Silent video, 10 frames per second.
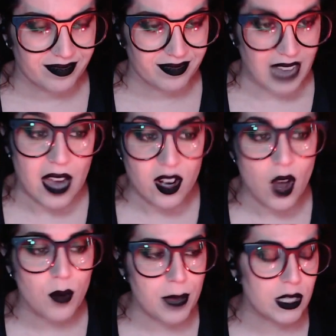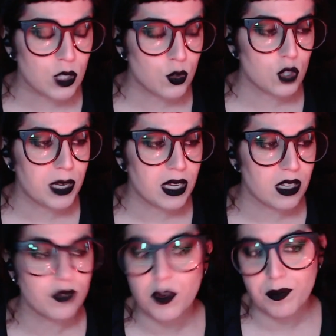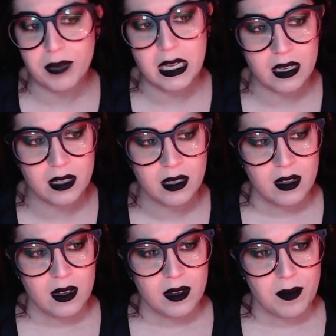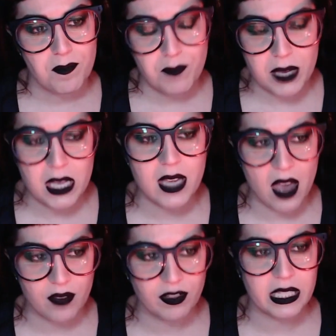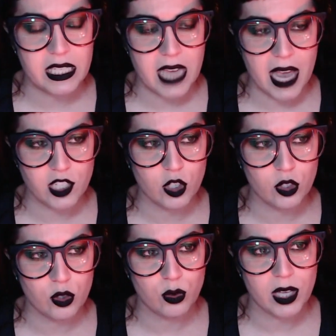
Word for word: I don't know, maybe it's just because for me, being heavily tattooed